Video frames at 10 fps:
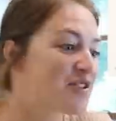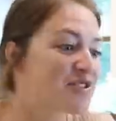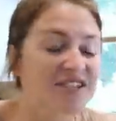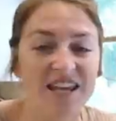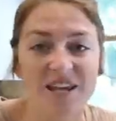You
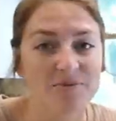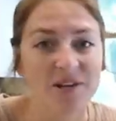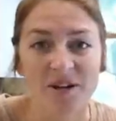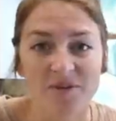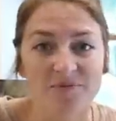just can't
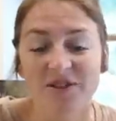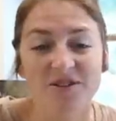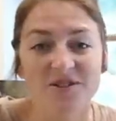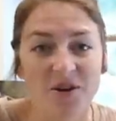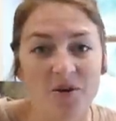beat them. They're
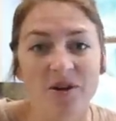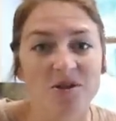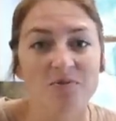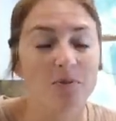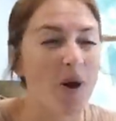so much